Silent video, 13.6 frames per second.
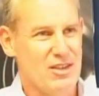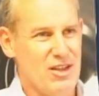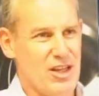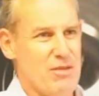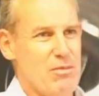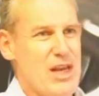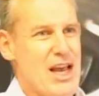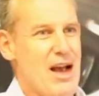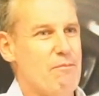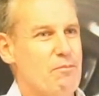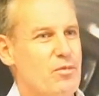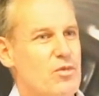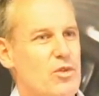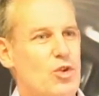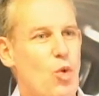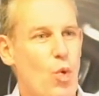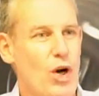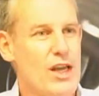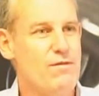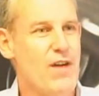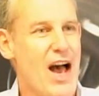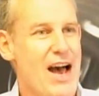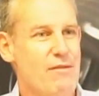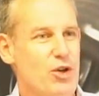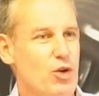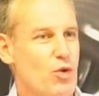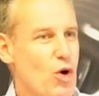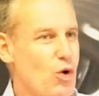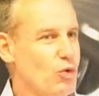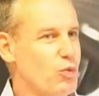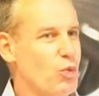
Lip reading: Look at me. I'm 25-year-old